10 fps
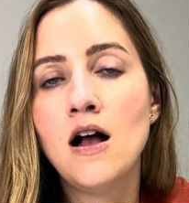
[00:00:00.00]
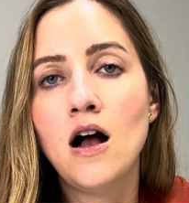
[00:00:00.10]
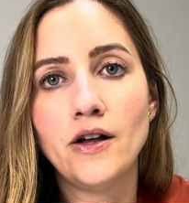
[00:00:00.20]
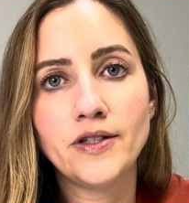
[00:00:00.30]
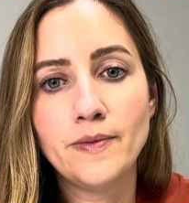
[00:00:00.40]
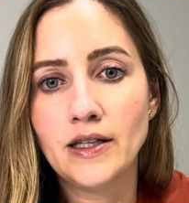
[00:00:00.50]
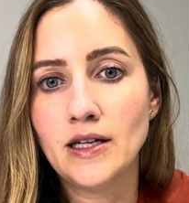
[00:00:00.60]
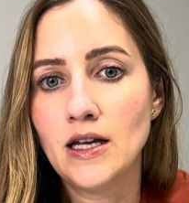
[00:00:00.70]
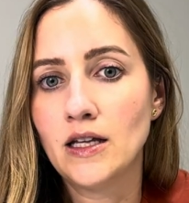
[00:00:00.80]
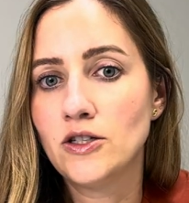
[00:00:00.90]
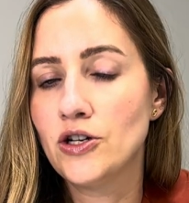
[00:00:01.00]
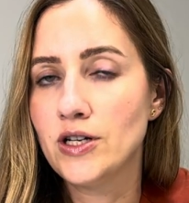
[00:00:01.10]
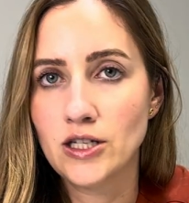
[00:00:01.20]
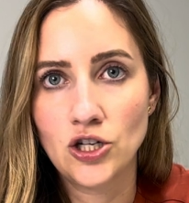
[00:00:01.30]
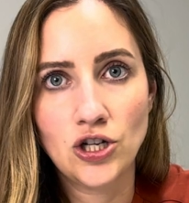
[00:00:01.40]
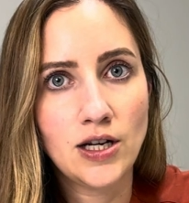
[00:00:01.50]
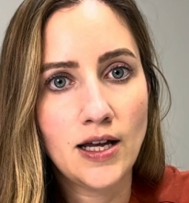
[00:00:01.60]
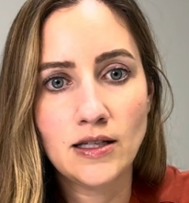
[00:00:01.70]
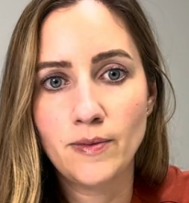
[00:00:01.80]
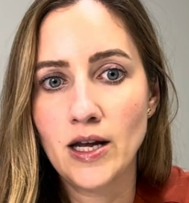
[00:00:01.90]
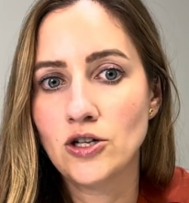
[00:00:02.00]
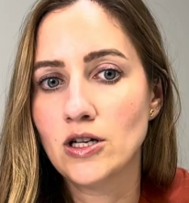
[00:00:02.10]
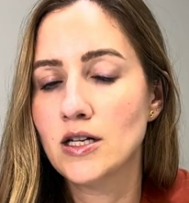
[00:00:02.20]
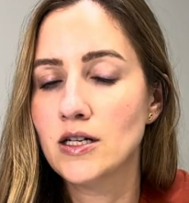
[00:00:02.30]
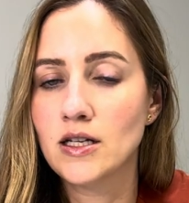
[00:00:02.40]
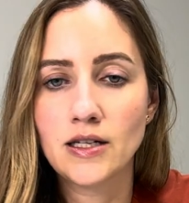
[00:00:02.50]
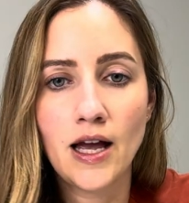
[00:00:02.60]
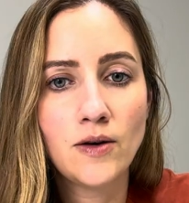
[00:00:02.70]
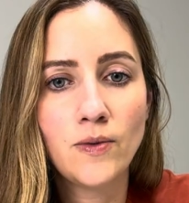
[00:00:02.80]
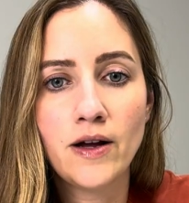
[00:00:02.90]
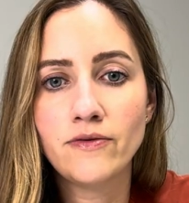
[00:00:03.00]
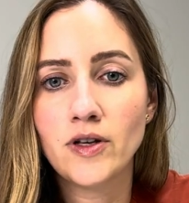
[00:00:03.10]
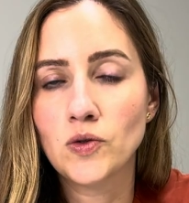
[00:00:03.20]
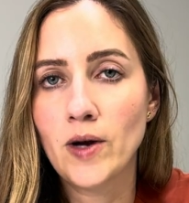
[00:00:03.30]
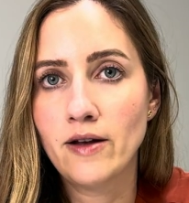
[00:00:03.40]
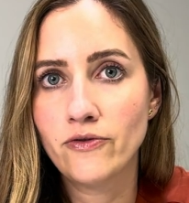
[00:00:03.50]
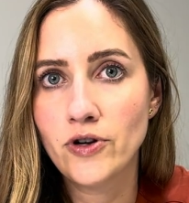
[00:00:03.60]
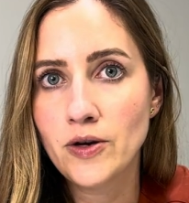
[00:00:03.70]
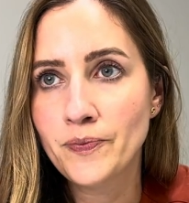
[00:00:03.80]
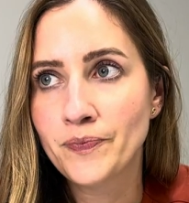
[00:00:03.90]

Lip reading: ultimately it's your decision as a patient to decide what feels right for you.